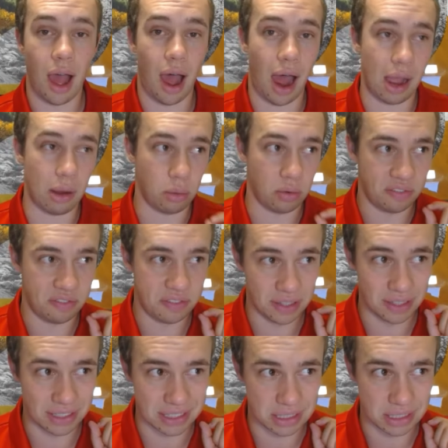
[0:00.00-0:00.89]
I will
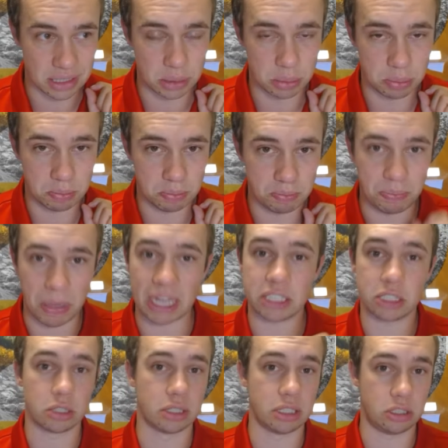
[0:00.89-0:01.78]
feel
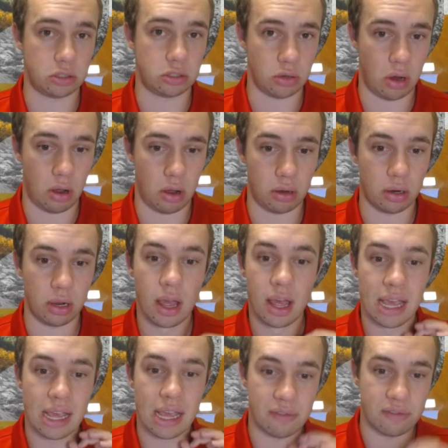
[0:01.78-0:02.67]
especially strong
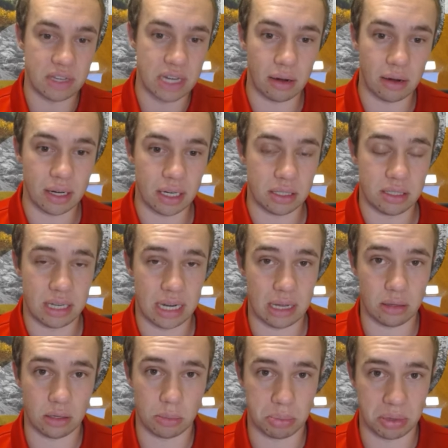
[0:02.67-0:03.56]
if Darius
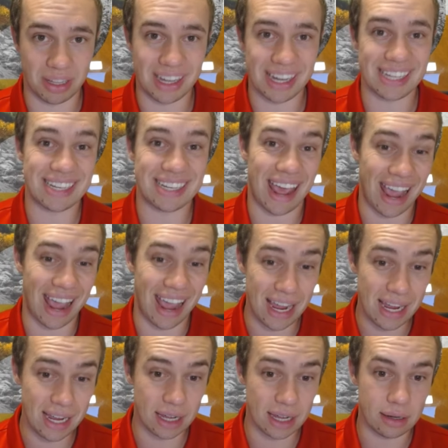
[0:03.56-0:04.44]
Taylor plays
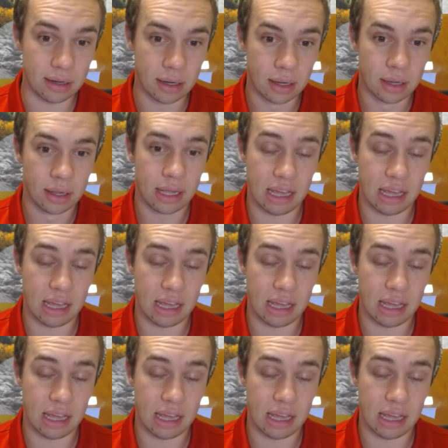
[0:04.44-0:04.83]
and